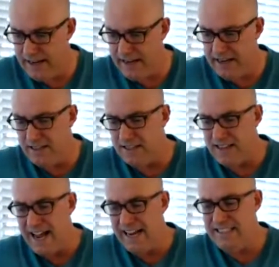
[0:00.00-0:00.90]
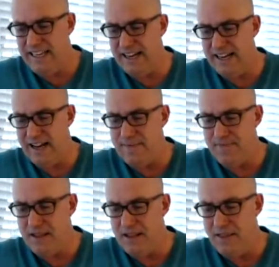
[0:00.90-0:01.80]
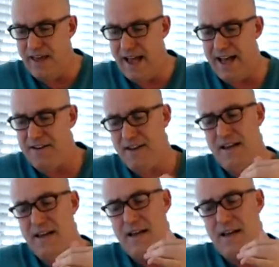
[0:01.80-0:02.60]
is this idea that